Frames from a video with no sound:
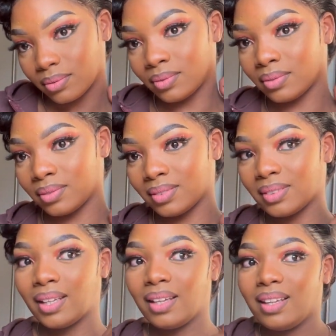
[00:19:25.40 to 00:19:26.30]
Imbi.
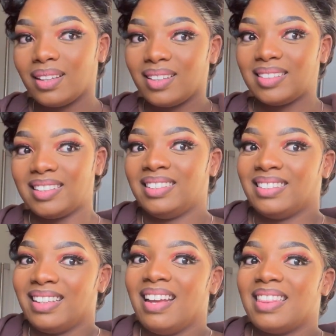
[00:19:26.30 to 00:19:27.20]

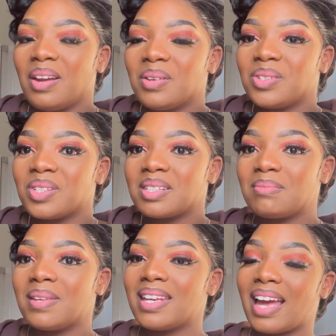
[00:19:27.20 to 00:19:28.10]
That was just
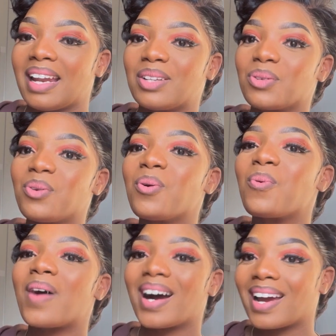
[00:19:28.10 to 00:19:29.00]
me. And I don't know
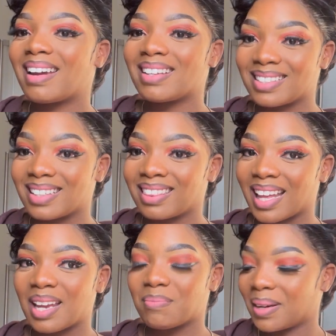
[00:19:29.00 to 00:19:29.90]
why I did
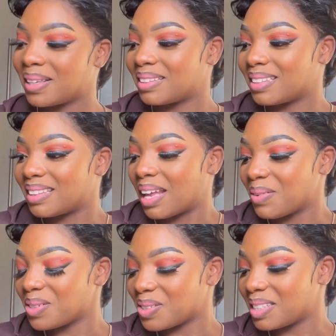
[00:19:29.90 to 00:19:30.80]
that, but that
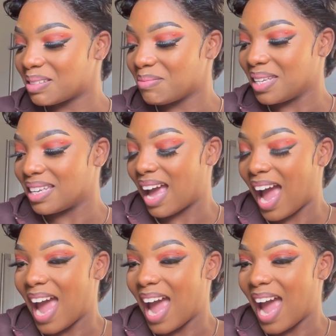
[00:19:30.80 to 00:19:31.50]
was just me.